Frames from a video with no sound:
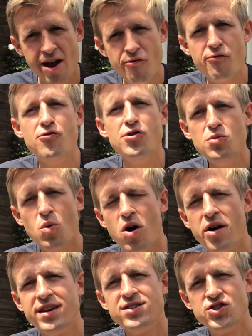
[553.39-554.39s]

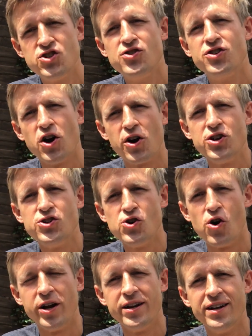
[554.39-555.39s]
Everyone has got a
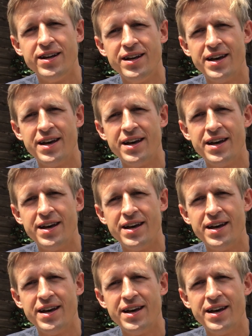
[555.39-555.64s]
joint.